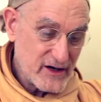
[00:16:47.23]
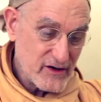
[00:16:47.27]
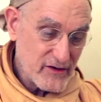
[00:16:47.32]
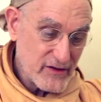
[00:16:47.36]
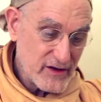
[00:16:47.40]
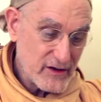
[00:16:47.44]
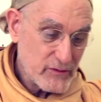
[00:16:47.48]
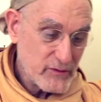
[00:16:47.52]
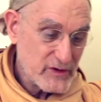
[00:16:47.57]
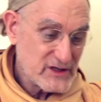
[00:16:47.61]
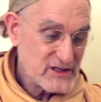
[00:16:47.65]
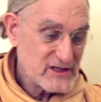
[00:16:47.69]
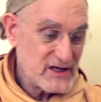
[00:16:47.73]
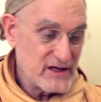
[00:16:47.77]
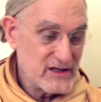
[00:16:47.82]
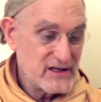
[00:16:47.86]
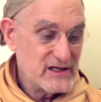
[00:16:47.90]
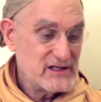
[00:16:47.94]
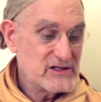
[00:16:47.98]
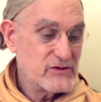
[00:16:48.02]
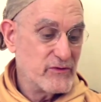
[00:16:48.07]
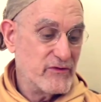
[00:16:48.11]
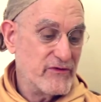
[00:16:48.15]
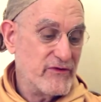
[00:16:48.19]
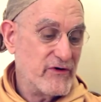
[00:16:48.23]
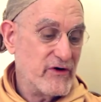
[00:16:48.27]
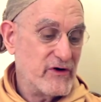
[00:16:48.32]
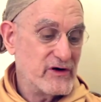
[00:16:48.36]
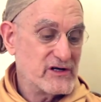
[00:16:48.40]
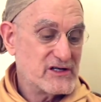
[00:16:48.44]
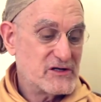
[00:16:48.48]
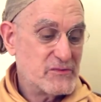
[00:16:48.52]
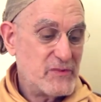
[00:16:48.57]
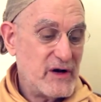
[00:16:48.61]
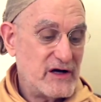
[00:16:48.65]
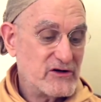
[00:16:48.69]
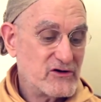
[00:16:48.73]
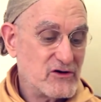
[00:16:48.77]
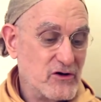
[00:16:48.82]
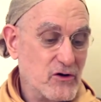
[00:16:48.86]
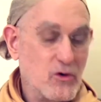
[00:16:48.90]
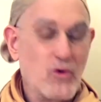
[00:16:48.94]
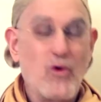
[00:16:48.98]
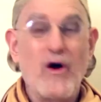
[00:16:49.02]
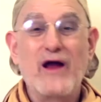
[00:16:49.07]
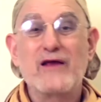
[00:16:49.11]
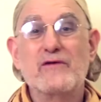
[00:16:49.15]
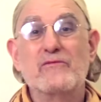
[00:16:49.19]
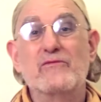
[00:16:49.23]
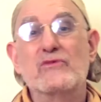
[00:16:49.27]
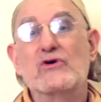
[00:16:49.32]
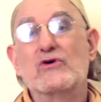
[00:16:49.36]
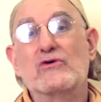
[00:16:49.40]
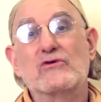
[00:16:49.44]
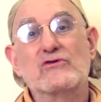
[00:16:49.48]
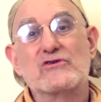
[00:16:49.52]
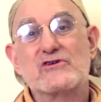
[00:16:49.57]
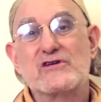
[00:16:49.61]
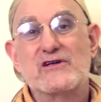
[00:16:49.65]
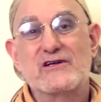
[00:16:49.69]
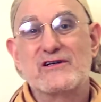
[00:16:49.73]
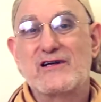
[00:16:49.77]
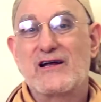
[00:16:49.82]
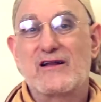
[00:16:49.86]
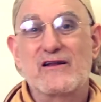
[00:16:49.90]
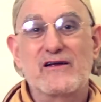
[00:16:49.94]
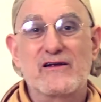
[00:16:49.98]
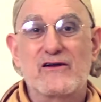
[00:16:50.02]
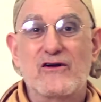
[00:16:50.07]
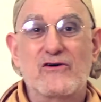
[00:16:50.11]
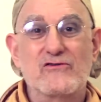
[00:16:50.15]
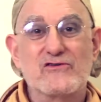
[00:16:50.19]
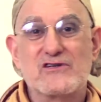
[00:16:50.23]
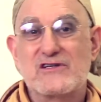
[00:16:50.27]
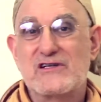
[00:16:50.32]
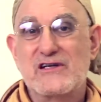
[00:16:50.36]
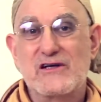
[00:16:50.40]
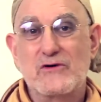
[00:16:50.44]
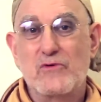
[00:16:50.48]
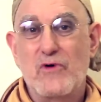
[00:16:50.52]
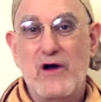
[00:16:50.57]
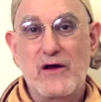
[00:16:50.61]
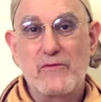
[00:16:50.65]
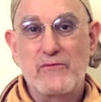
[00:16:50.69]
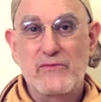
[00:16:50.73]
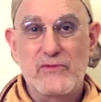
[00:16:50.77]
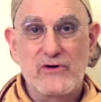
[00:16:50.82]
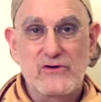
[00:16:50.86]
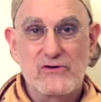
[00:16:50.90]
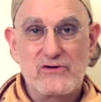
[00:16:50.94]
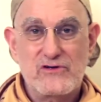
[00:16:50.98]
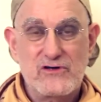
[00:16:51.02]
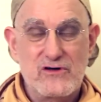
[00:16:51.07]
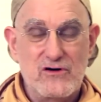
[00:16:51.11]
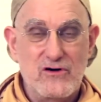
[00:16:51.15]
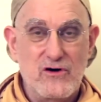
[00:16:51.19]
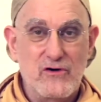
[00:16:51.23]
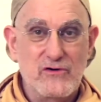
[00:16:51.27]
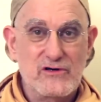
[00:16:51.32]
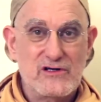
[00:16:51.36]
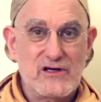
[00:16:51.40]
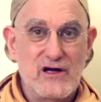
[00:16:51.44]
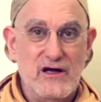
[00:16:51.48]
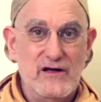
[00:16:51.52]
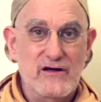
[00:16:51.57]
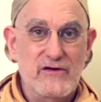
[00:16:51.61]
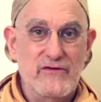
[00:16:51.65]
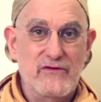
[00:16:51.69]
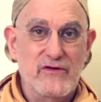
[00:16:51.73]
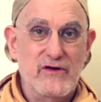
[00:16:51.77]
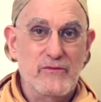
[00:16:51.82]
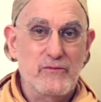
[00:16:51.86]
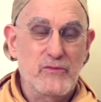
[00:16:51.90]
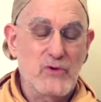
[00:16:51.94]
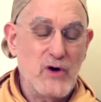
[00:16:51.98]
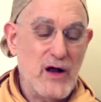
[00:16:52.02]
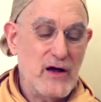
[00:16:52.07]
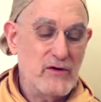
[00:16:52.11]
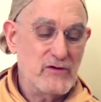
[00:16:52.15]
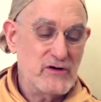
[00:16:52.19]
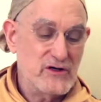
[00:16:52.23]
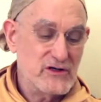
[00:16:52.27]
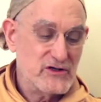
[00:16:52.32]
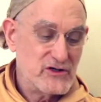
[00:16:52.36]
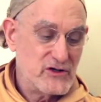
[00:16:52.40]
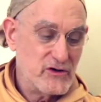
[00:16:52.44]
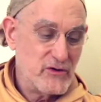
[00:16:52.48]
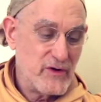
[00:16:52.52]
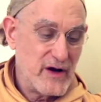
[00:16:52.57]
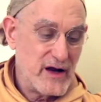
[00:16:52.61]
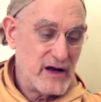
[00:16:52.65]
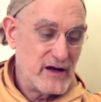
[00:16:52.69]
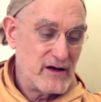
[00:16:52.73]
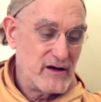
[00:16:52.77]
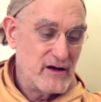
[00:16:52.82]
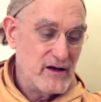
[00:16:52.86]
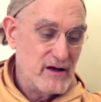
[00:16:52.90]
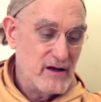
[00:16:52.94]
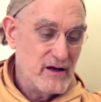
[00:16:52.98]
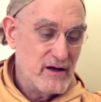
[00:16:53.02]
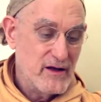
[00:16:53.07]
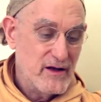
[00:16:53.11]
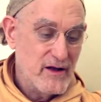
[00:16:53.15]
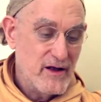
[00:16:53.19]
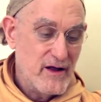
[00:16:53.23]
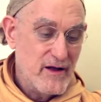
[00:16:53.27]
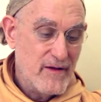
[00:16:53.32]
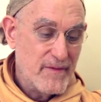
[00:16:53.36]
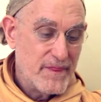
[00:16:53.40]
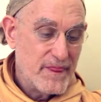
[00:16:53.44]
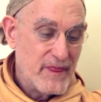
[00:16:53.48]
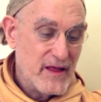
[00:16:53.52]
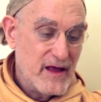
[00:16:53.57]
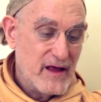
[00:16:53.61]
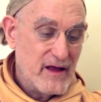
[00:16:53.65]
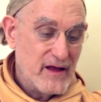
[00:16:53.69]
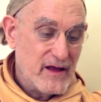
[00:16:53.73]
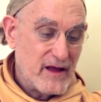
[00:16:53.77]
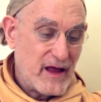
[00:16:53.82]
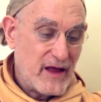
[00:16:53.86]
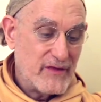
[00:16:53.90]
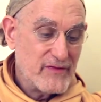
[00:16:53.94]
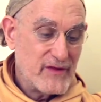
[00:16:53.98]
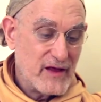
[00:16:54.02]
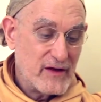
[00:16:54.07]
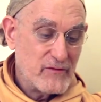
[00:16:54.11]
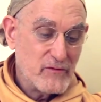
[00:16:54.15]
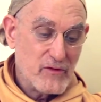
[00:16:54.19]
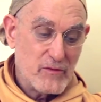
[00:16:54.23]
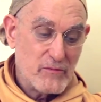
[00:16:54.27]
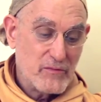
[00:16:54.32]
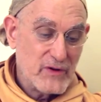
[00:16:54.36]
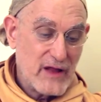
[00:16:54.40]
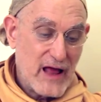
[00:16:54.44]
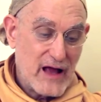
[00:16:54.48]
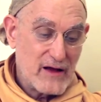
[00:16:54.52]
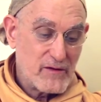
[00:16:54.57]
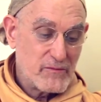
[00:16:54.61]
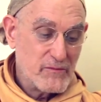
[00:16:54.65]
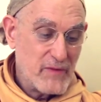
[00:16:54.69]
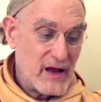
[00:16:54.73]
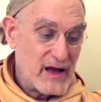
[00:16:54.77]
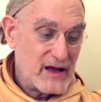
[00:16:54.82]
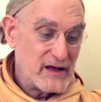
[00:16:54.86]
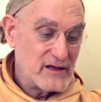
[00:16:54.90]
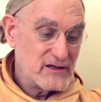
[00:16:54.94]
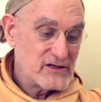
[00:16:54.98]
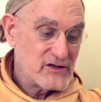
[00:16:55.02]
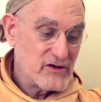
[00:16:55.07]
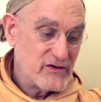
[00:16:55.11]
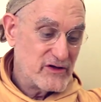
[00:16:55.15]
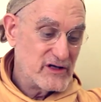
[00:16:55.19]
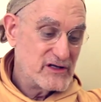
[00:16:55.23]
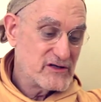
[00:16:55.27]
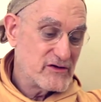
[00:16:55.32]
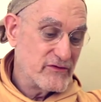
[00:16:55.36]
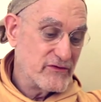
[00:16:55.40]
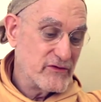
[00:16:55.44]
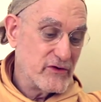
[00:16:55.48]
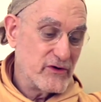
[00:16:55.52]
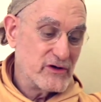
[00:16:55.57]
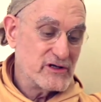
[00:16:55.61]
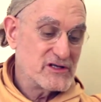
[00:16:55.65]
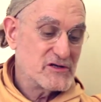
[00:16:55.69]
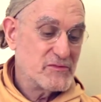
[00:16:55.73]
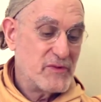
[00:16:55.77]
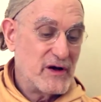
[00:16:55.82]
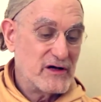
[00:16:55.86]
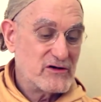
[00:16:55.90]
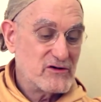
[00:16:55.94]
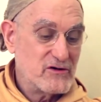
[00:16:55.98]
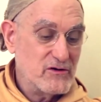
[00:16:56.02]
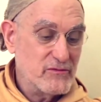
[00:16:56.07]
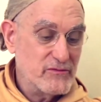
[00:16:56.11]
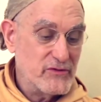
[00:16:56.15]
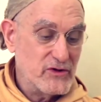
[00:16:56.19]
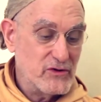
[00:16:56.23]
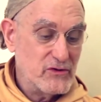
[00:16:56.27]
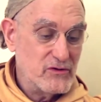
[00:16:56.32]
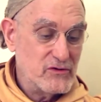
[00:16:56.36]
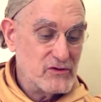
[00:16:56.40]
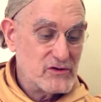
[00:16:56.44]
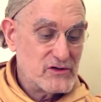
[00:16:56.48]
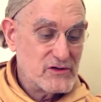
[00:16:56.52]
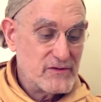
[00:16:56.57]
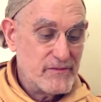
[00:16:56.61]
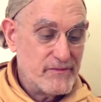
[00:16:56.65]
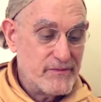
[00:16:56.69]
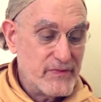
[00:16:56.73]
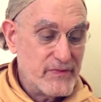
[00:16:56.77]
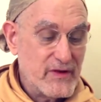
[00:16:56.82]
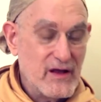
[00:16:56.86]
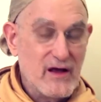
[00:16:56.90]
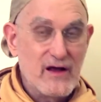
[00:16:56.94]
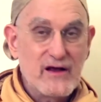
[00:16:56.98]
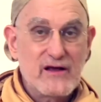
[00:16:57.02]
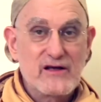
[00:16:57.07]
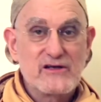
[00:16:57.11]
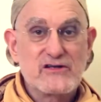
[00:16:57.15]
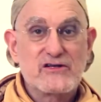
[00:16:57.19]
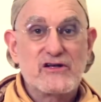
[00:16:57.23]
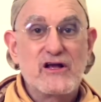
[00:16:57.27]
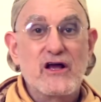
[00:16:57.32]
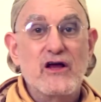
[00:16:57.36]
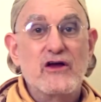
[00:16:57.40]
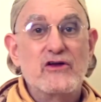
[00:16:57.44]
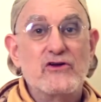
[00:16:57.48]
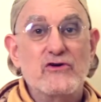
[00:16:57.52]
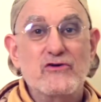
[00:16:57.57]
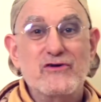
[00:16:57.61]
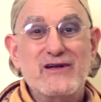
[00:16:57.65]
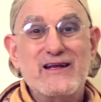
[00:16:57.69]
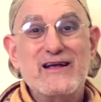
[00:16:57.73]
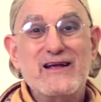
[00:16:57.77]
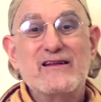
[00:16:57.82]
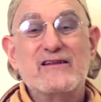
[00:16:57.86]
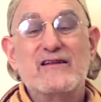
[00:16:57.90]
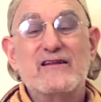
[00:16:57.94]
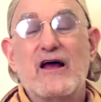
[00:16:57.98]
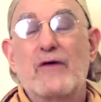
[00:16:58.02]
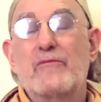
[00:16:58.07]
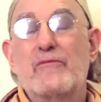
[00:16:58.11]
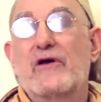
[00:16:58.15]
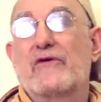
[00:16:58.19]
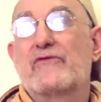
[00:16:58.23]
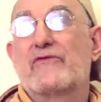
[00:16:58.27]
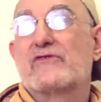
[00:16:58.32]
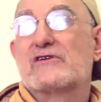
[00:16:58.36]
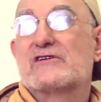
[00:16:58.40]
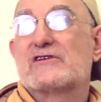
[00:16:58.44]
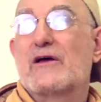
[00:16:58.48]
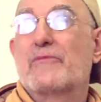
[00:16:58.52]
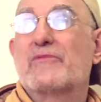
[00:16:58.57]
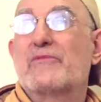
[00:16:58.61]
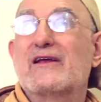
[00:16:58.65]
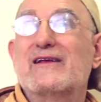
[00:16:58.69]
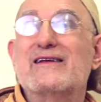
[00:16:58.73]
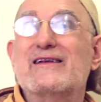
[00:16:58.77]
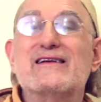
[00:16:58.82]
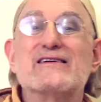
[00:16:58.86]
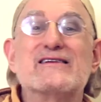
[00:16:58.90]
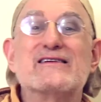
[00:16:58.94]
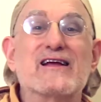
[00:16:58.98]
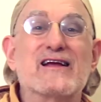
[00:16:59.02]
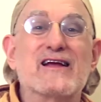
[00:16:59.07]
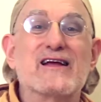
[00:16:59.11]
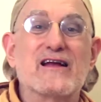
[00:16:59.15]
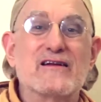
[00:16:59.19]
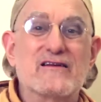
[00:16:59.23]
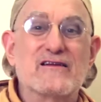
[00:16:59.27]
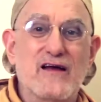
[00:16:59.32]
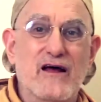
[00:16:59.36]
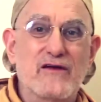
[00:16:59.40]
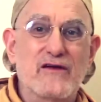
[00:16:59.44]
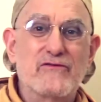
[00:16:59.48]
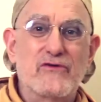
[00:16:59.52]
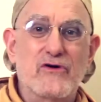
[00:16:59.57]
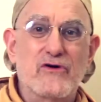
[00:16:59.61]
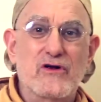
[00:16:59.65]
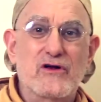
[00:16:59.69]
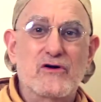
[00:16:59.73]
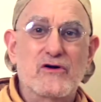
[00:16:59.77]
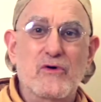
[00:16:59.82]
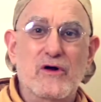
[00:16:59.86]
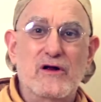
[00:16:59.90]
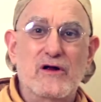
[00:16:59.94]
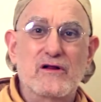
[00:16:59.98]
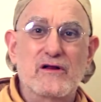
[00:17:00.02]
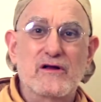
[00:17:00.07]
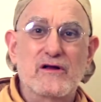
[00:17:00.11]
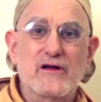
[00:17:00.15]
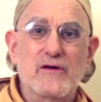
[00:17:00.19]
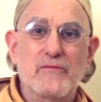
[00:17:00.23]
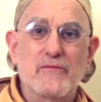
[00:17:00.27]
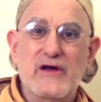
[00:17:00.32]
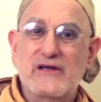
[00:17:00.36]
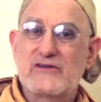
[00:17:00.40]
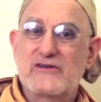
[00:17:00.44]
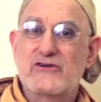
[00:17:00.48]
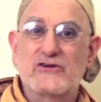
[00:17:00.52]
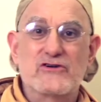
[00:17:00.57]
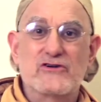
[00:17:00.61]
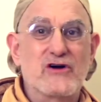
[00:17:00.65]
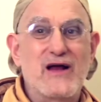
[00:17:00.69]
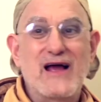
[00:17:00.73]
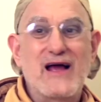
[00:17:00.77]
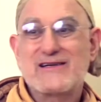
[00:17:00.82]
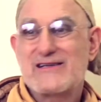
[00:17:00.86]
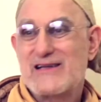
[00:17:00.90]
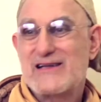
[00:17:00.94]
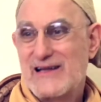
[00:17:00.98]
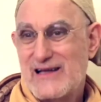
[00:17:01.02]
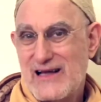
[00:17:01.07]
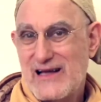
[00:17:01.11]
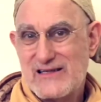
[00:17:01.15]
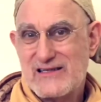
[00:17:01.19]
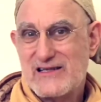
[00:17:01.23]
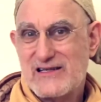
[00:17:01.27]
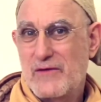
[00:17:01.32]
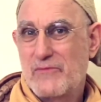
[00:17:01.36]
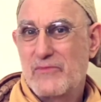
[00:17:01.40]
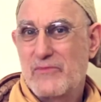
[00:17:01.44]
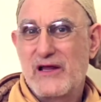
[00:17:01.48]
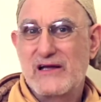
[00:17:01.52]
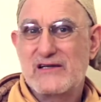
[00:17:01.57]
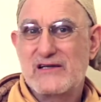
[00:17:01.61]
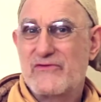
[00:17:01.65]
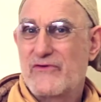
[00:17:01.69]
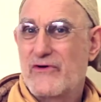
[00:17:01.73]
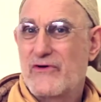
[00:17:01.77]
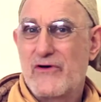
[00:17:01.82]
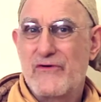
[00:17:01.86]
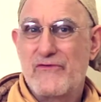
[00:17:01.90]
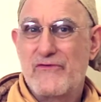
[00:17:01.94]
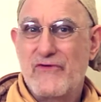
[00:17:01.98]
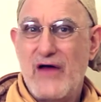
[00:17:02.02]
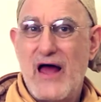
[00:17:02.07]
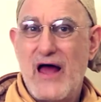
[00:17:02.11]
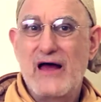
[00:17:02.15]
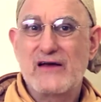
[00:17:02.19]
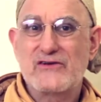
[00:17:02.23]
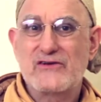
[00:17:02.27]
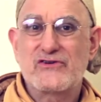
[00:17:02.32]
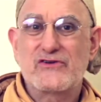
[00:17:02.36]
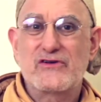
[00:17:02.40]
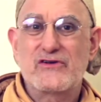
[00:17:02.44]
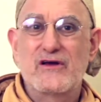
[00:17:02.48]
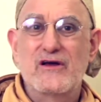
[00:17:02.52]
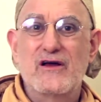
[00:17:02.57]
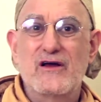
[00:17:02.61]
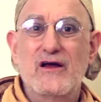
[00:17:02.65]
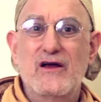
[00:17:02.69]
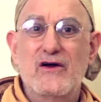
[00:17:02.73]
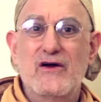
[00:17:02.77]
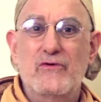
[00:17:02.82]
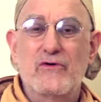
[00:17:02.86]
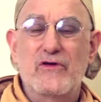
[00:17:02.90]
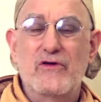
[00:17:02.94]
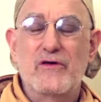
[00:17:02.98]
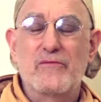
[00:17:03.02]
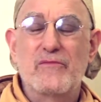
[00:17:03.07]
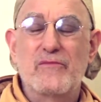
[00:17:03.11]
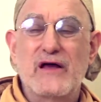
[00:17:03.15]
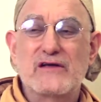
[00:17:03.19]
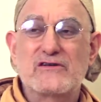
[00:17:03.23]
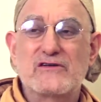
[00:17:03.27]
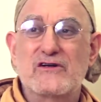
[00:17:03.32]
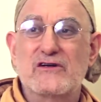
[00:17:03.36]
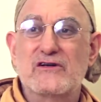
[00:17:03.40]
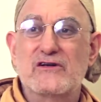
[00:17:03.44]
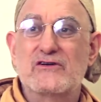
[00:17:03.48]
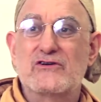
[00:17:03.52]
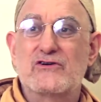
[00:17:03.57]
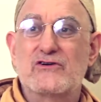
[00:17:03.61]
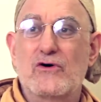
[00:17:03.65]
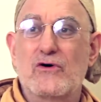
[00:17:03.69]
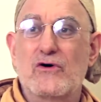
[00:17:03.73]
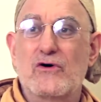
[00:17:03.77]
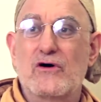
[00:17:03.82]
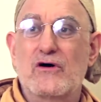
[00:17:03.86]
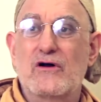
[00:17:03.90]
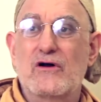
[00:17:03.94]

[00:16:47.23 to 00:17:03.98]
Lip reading: then we see these were very special white mules. You generally don't see white mules. They're always kind of a brownish gray. And then with black manes. So these are very special mules. Because you need them if something needs to get done very quickly. A messenger has to get someplace very fast with a message, or